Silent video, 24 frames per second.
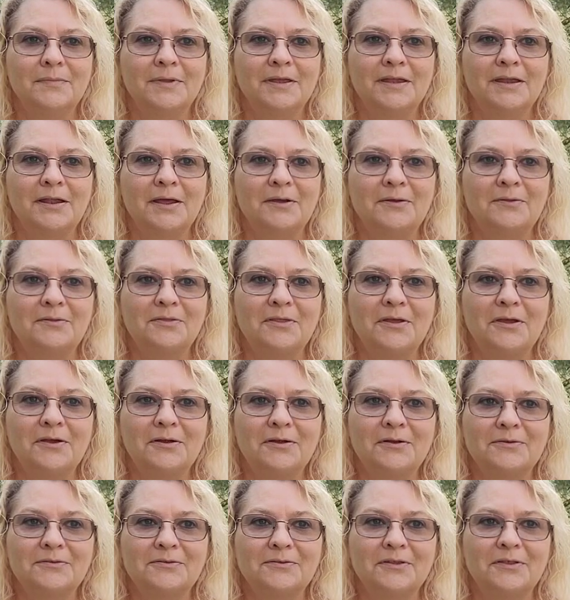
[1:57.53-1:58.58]

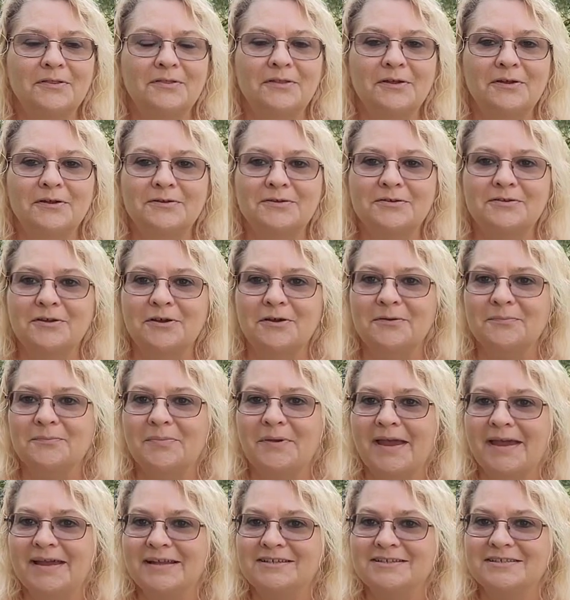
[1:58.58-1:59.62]
there's certain
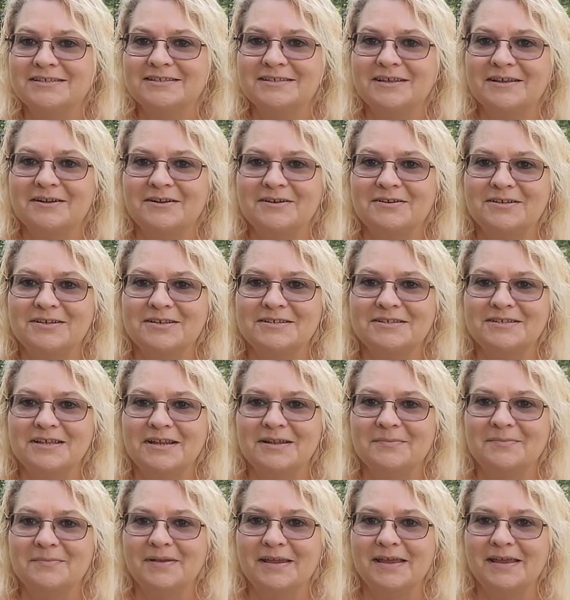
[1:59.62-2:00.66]
pages that are just
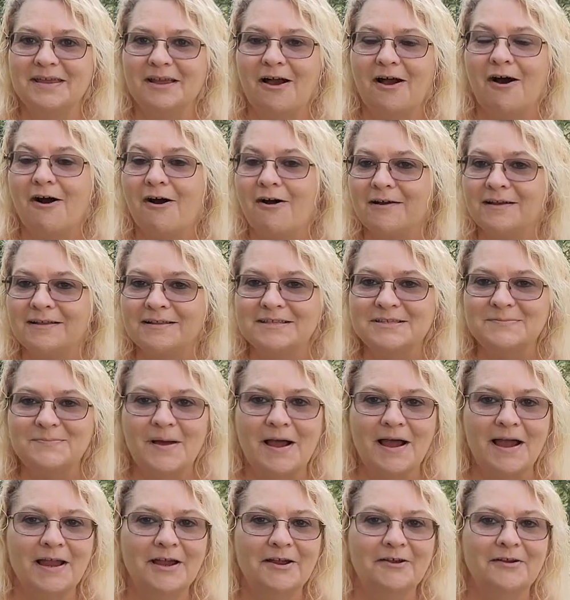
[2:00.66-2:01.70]
going to be
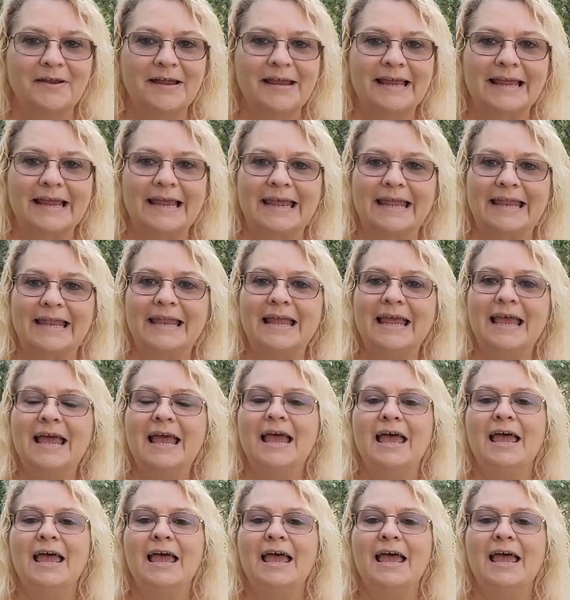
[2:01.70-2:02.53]
awe-inspiring, and